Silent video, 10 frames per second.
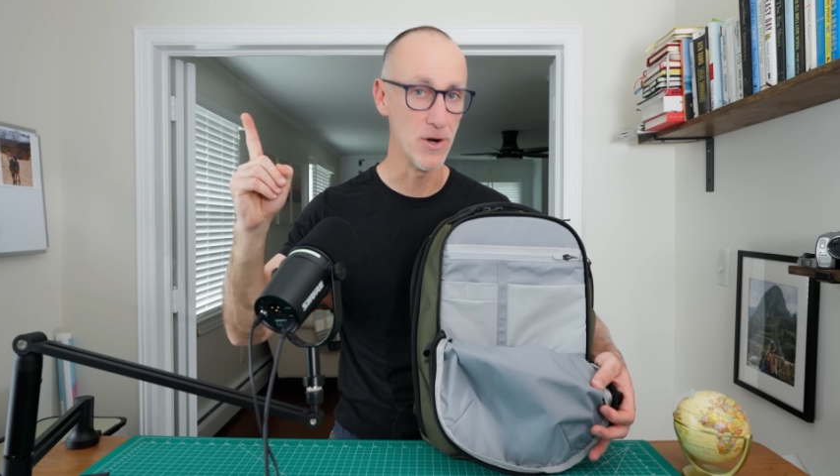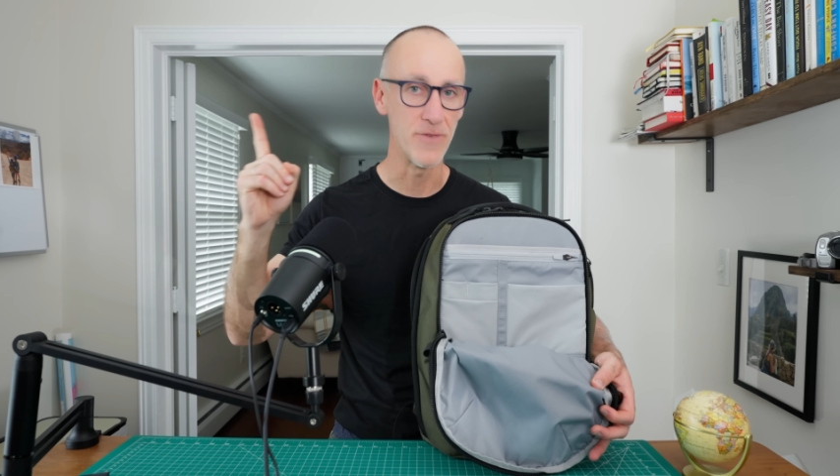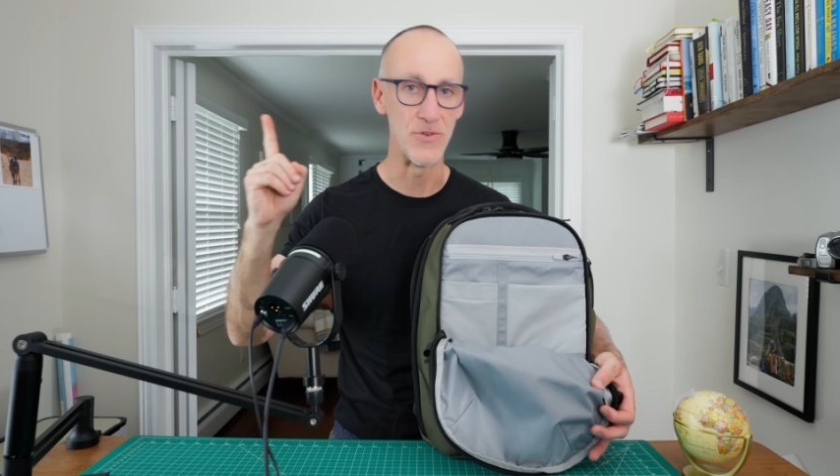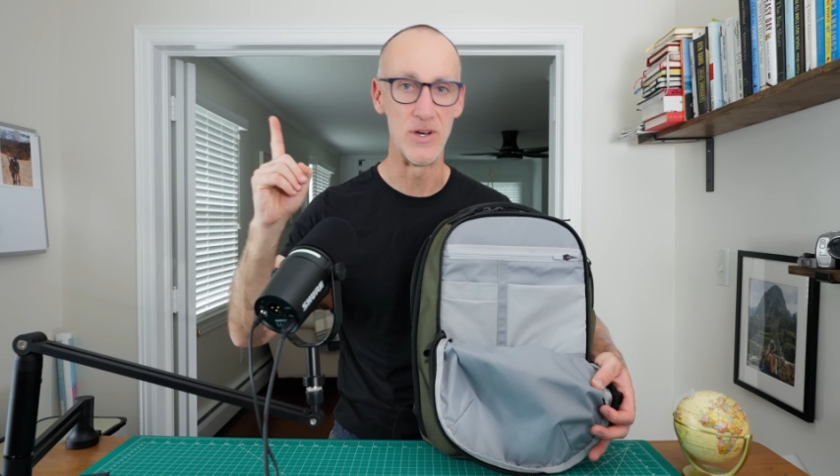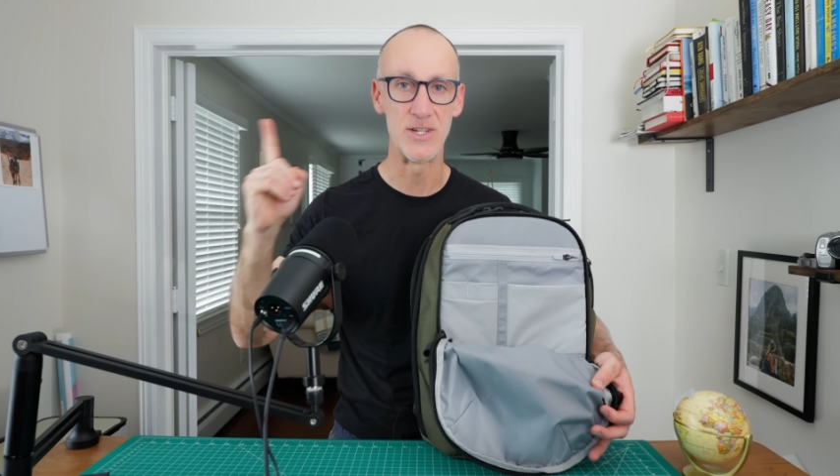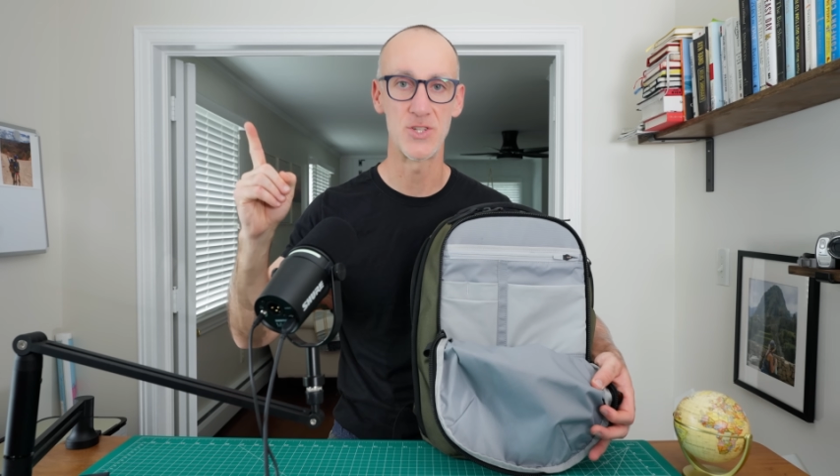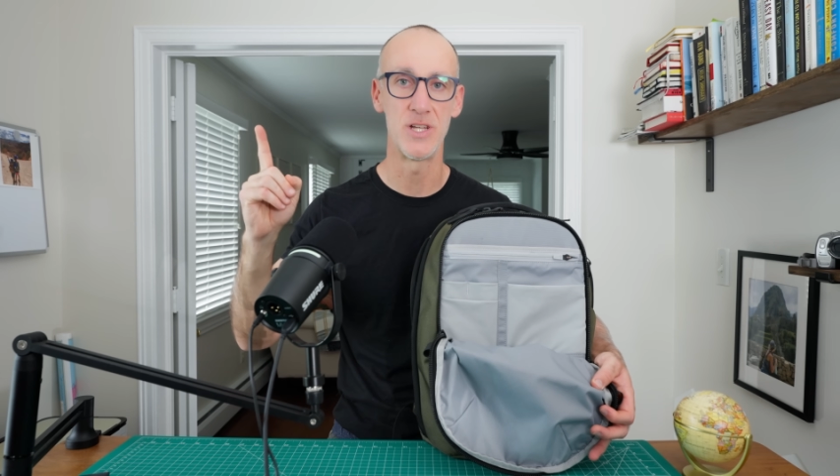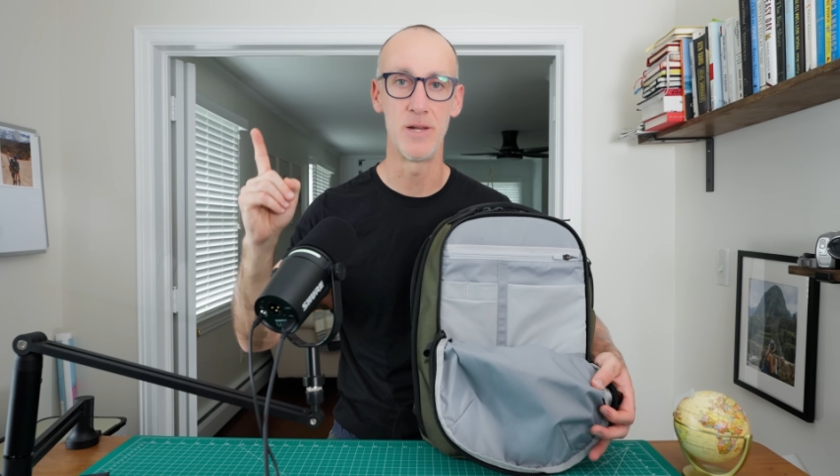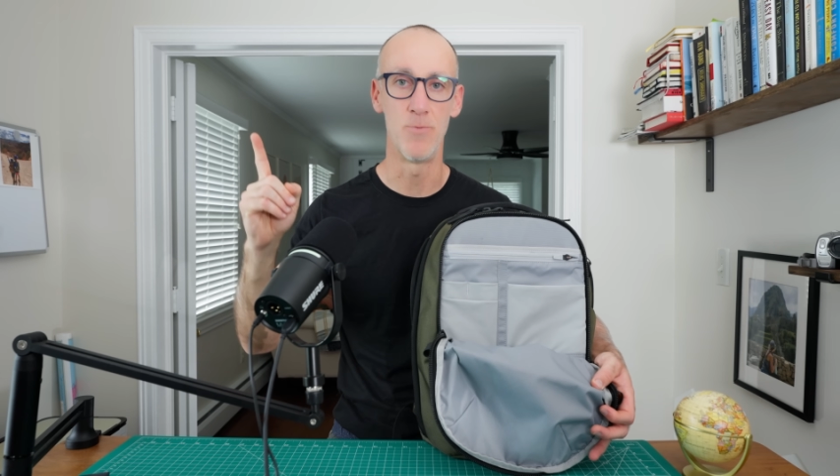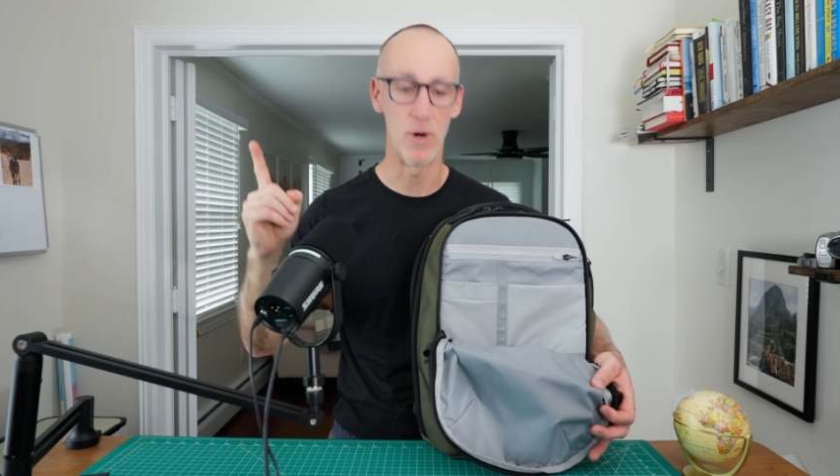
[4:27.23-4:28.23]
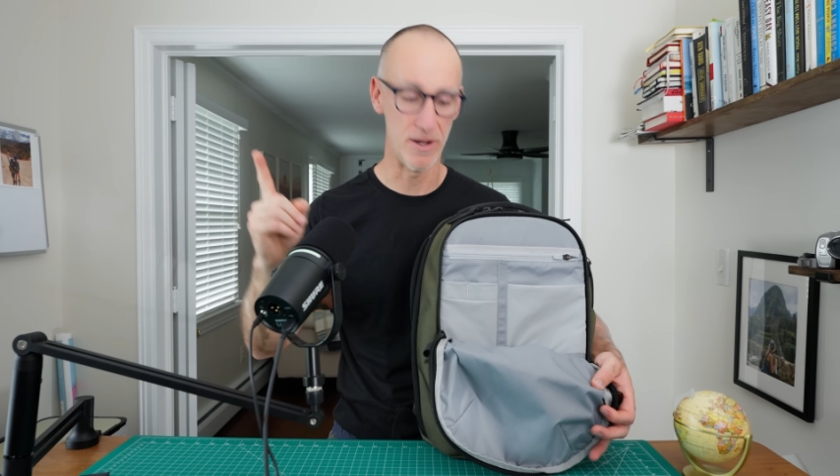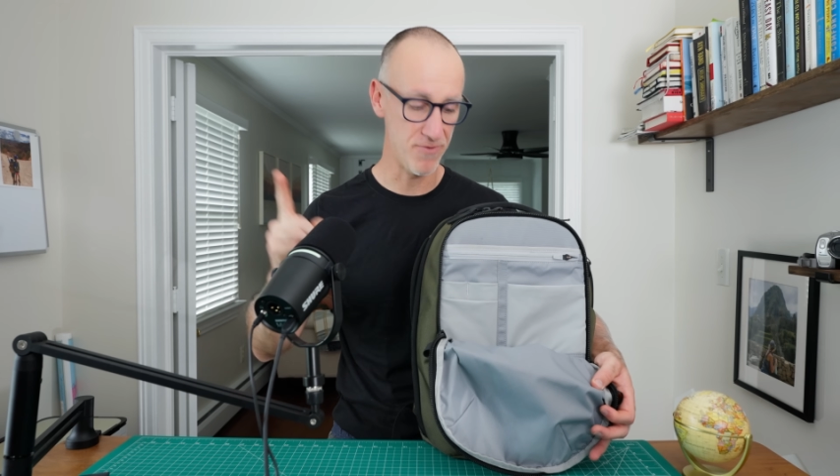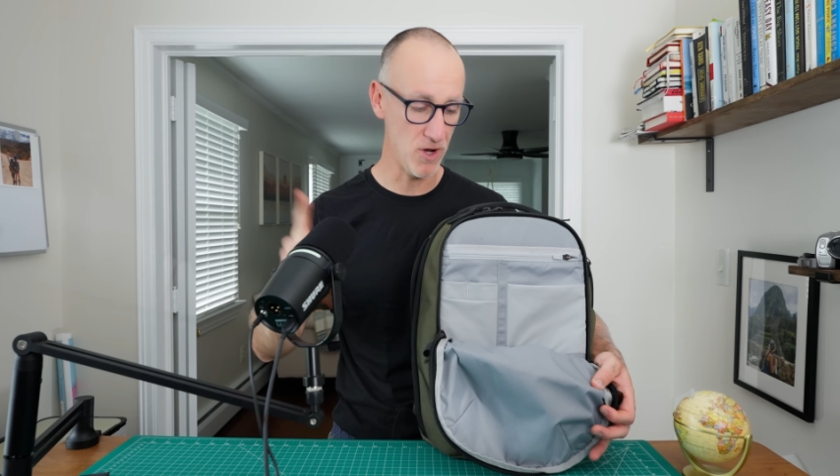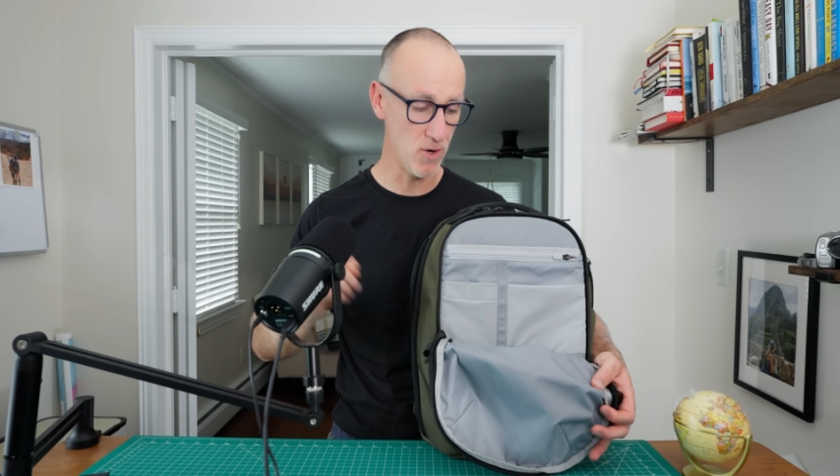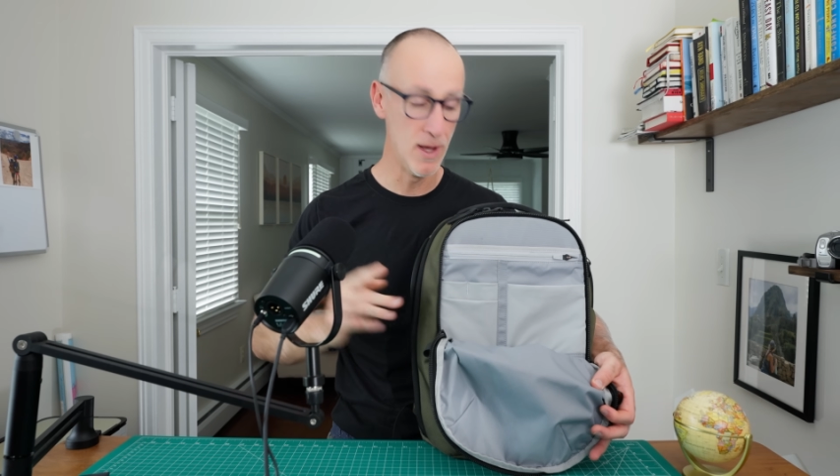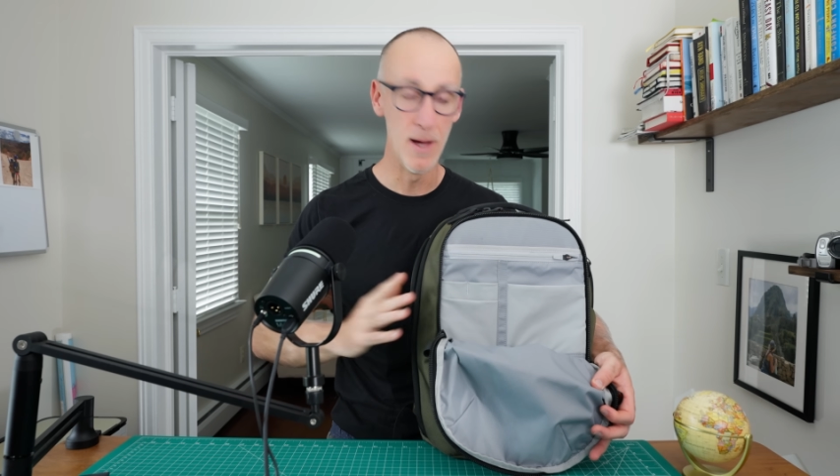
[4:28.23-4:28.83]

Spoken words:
if you're interested in more info,